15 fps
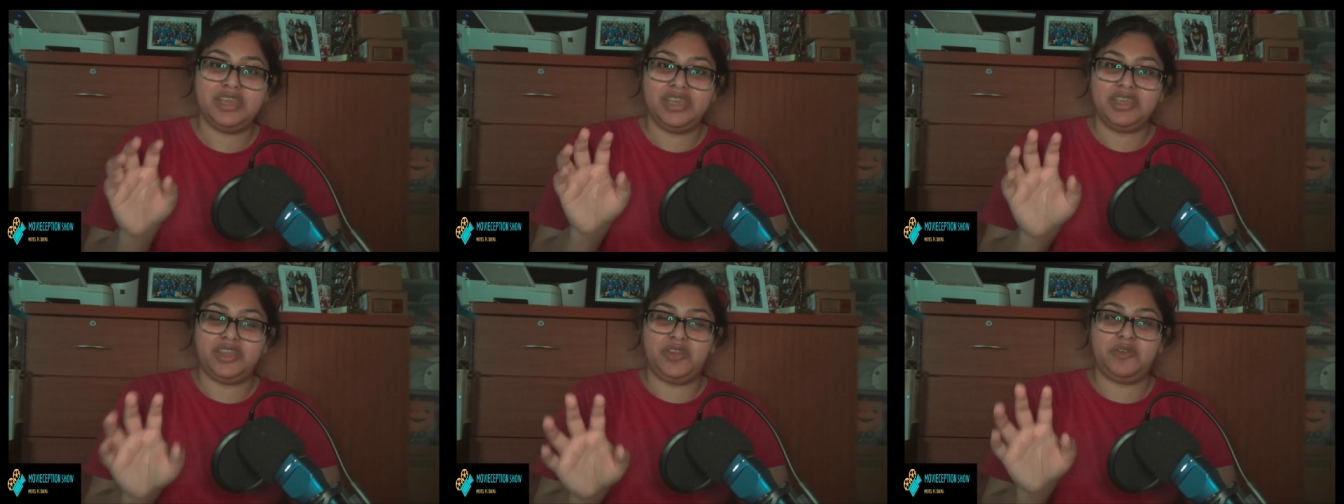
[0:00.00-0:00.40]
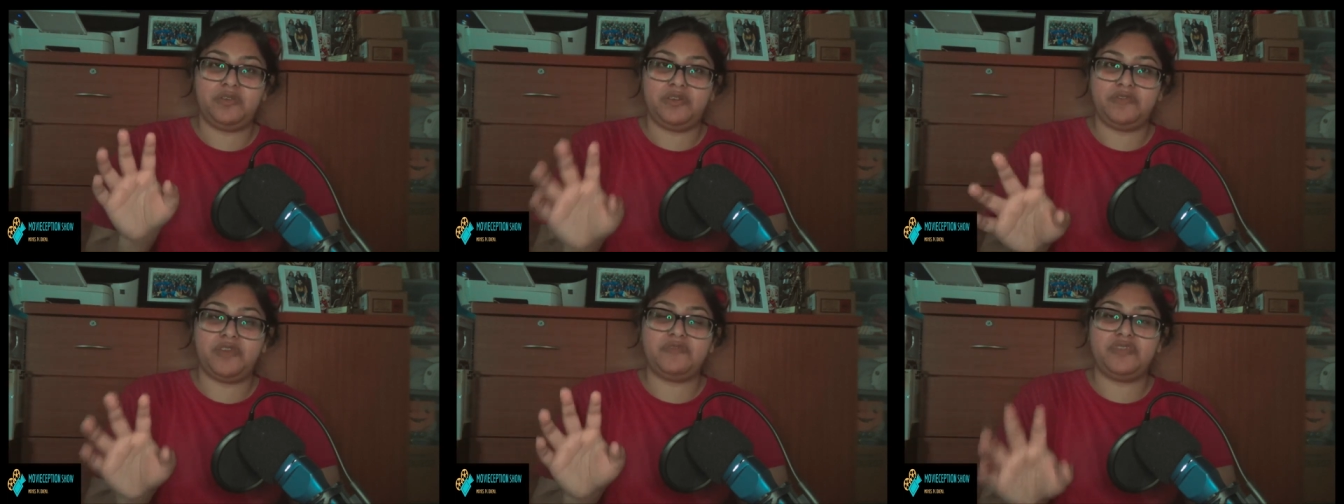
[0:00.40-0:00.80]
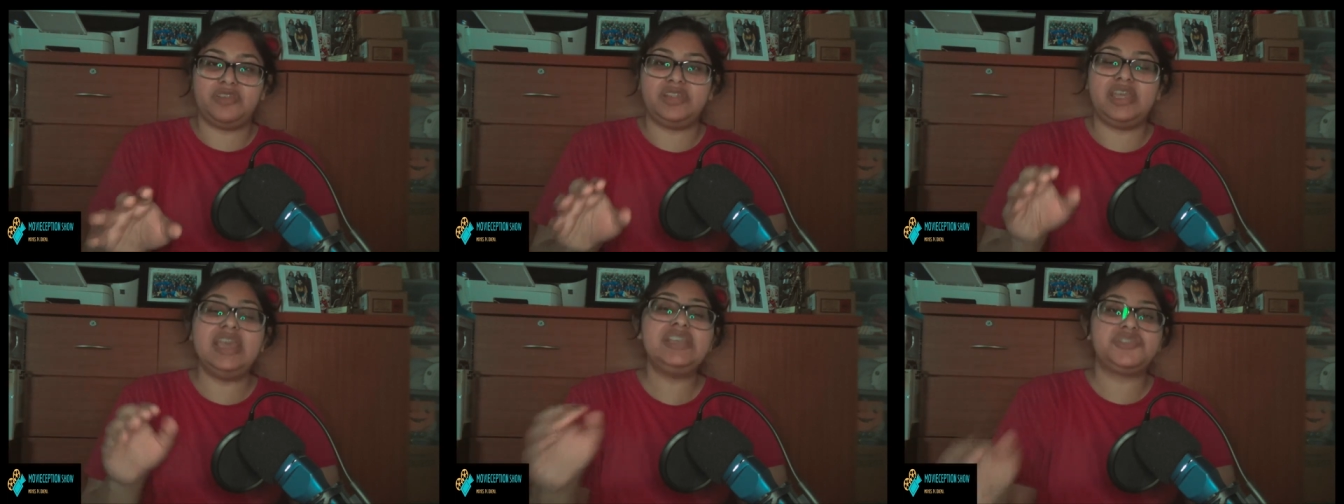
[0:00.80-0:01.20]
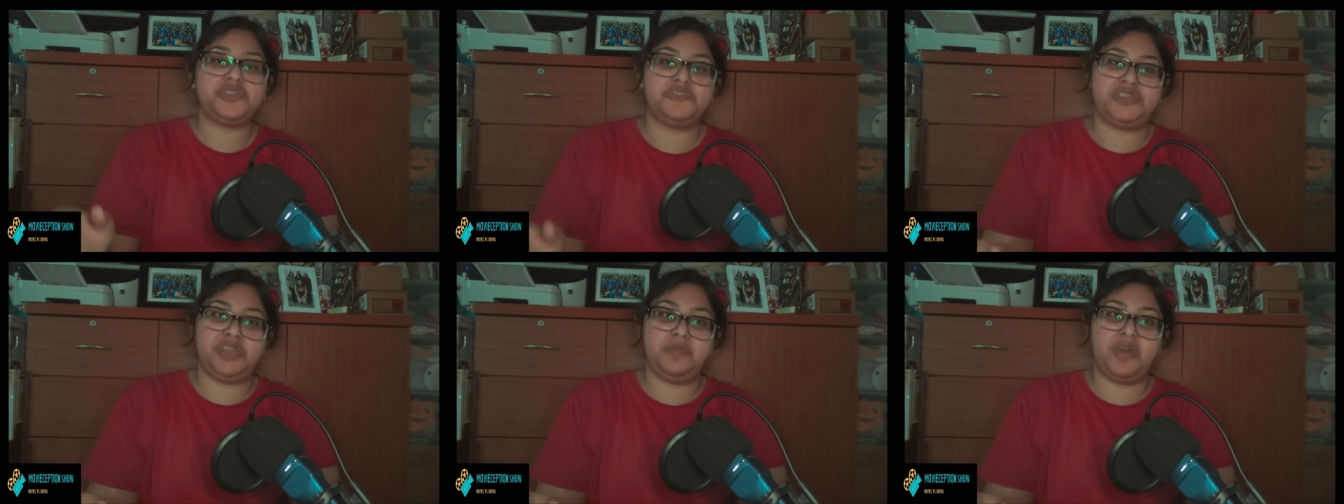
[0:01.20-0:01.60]
you know, of the history of
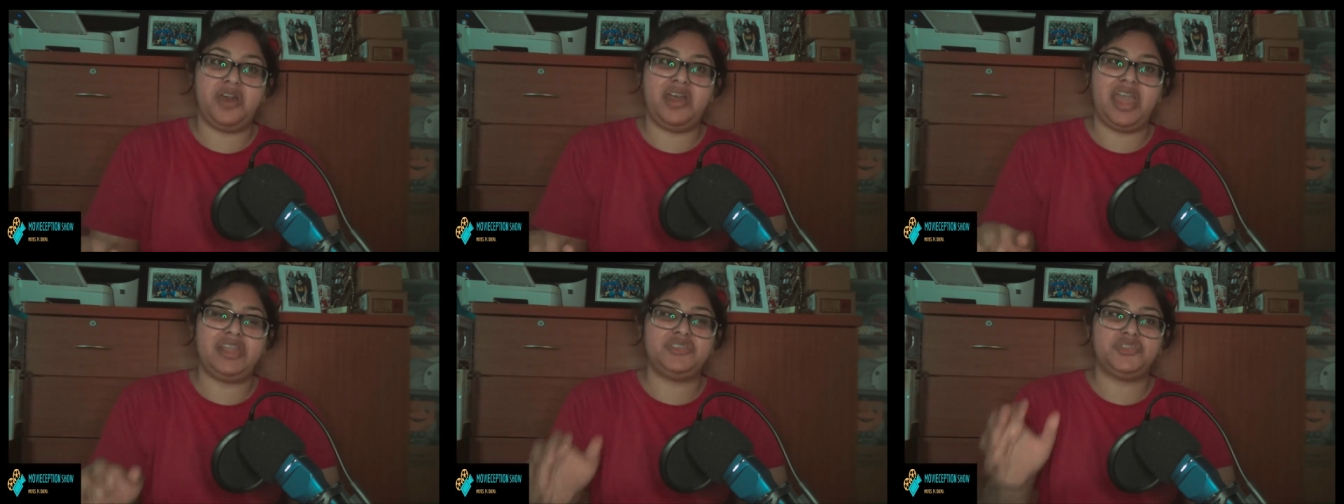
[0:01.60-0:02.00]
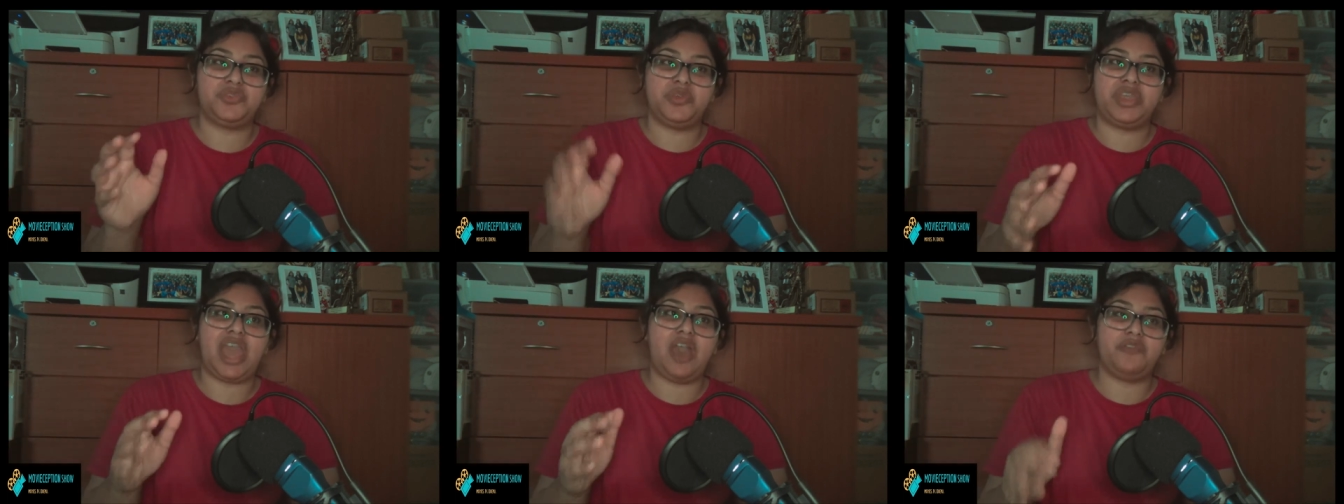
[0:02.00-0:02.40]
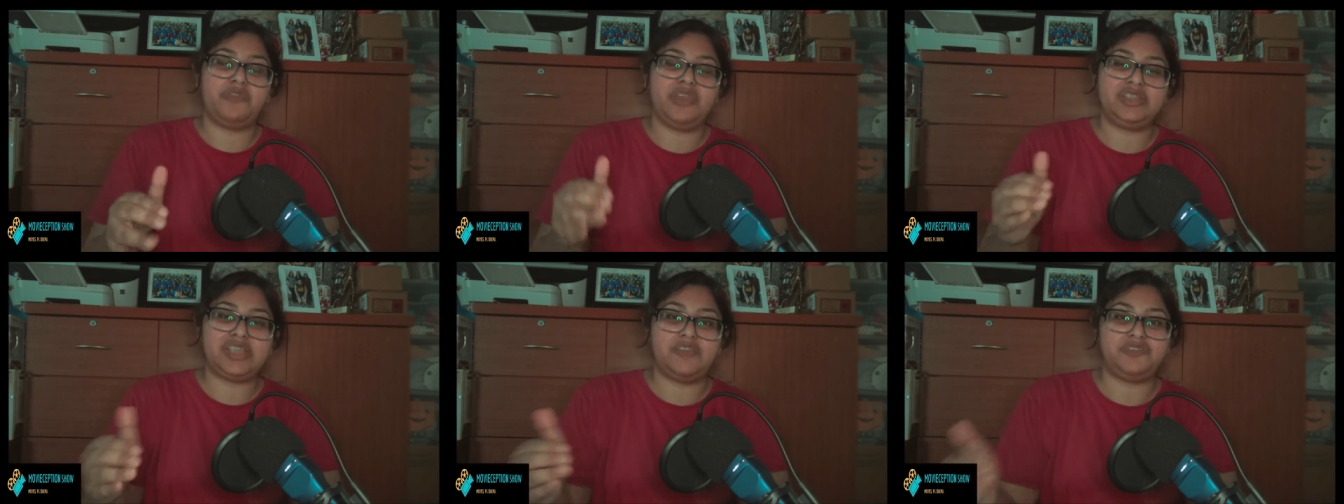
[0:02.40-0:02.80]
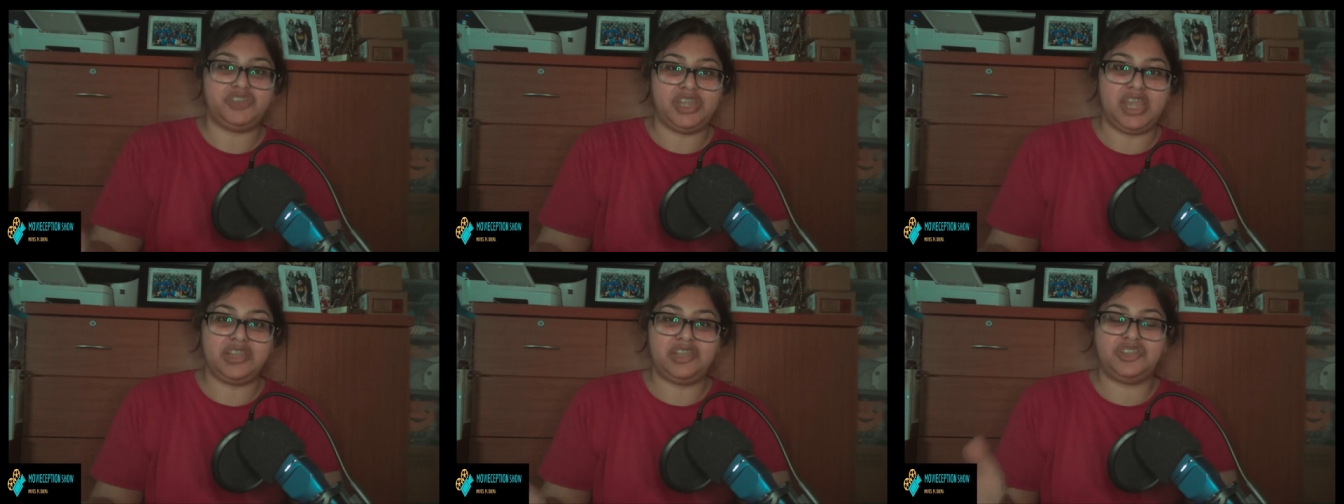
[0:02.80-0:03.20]
cinema and showing how things have
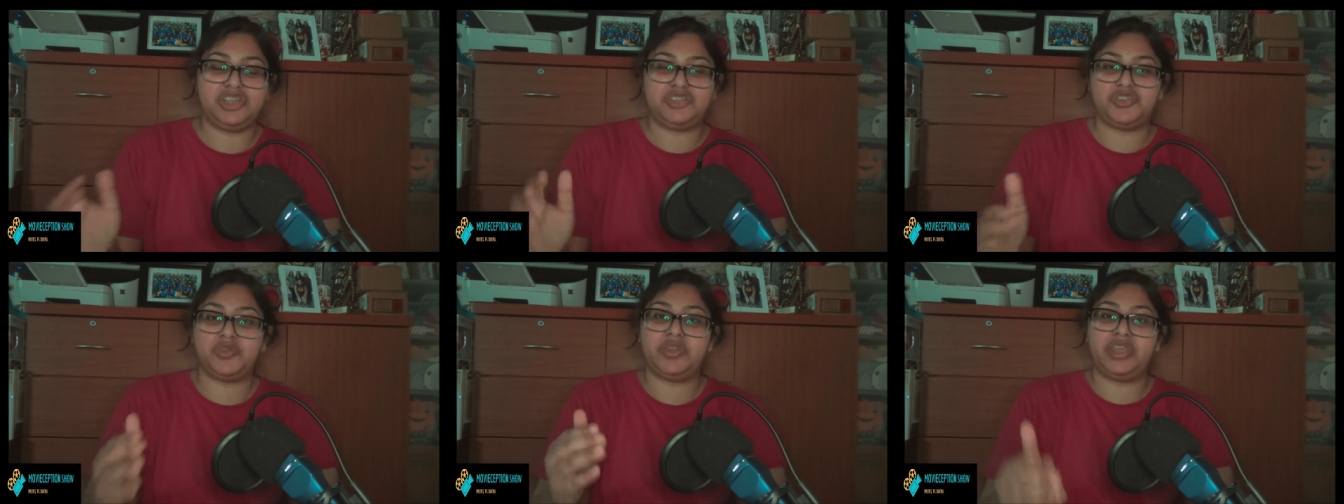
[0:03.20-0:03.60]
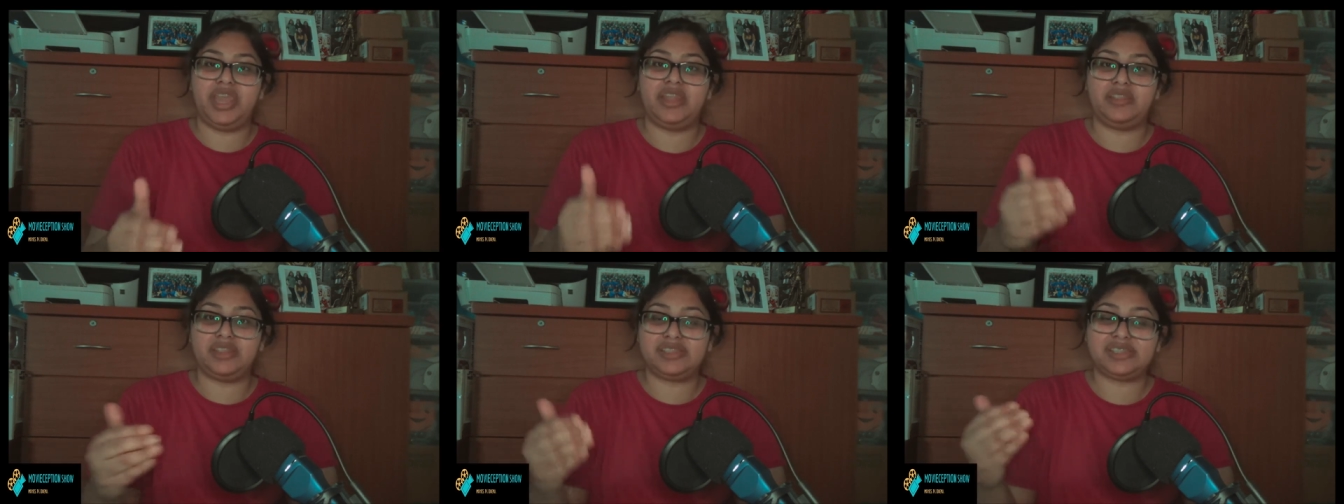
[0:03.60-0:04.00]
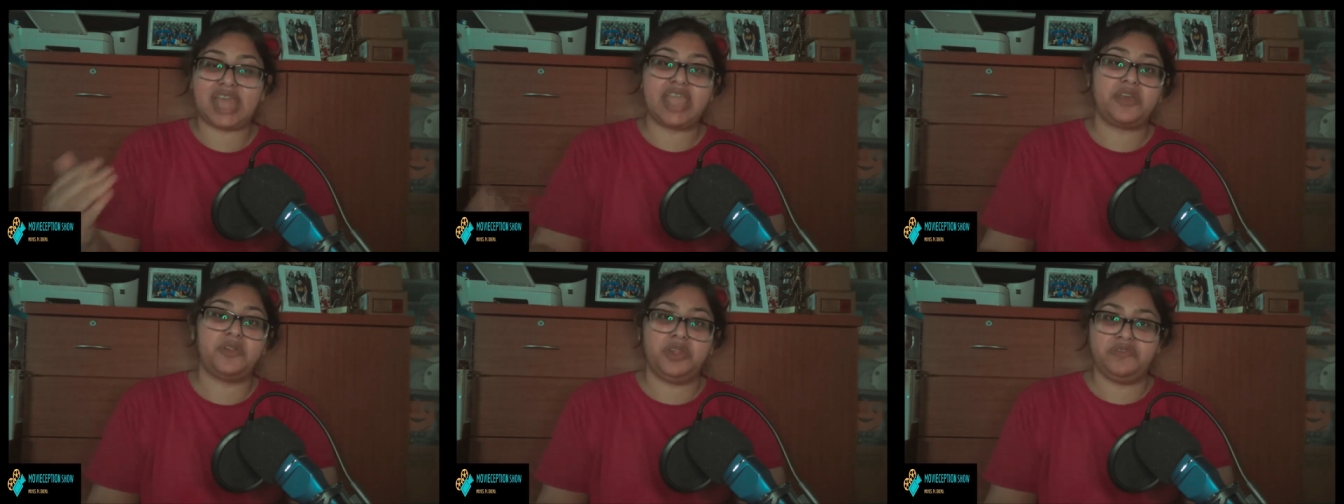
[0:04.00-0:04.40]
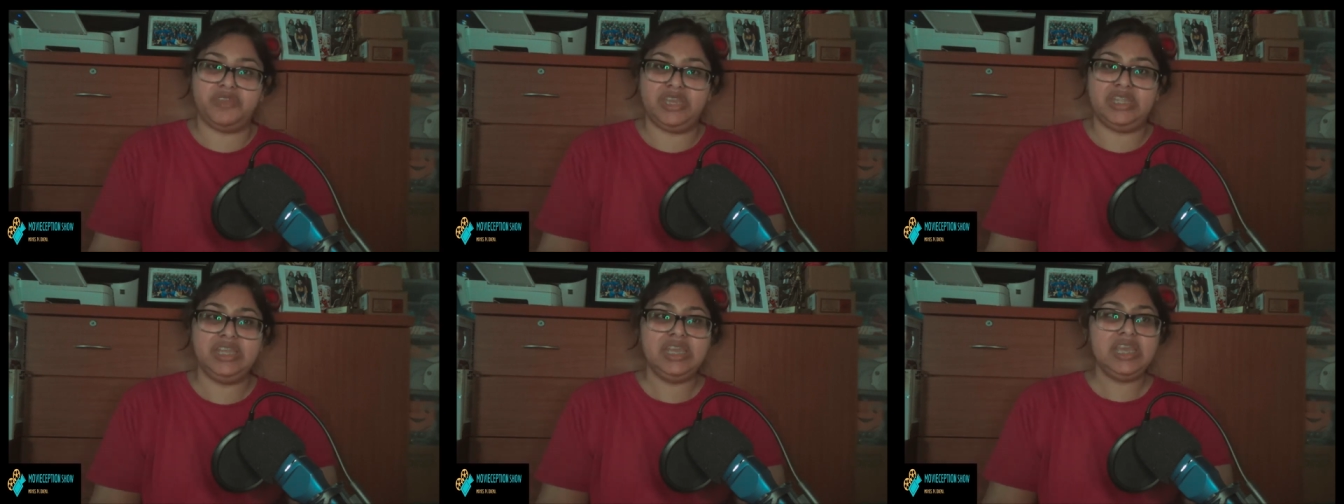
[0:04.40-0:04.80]
changed and just showing it, the cycle of it.
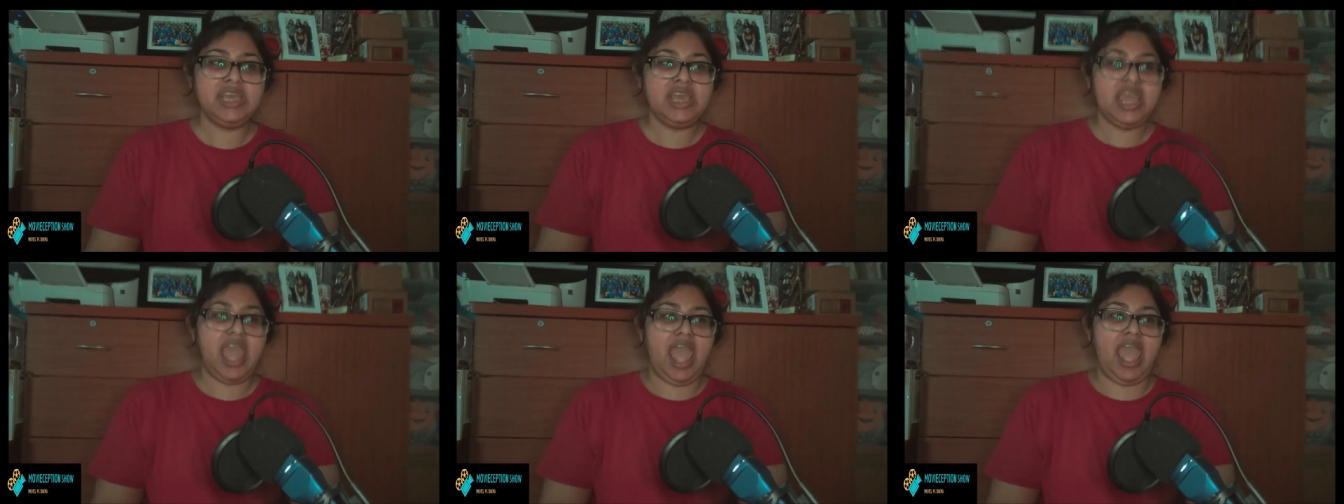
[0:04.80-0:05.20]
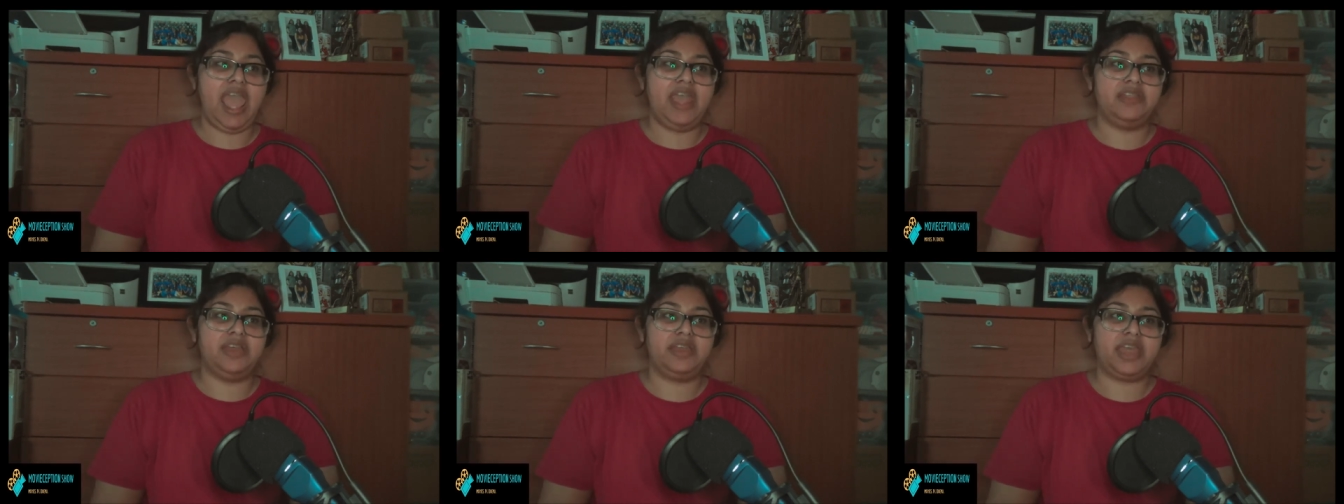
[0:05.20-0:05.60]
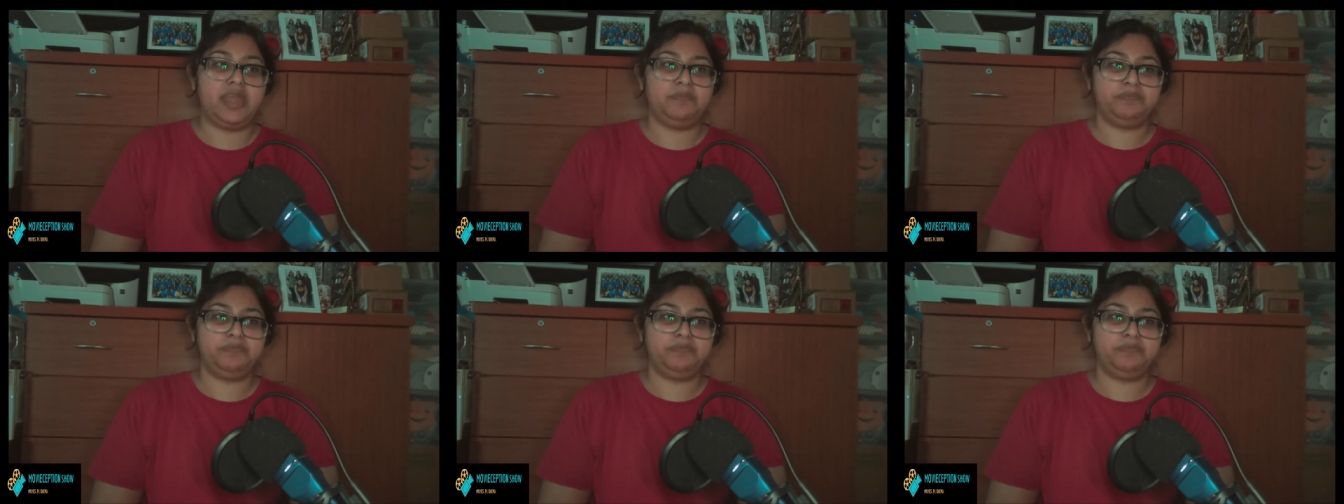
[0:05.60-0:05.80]
And again,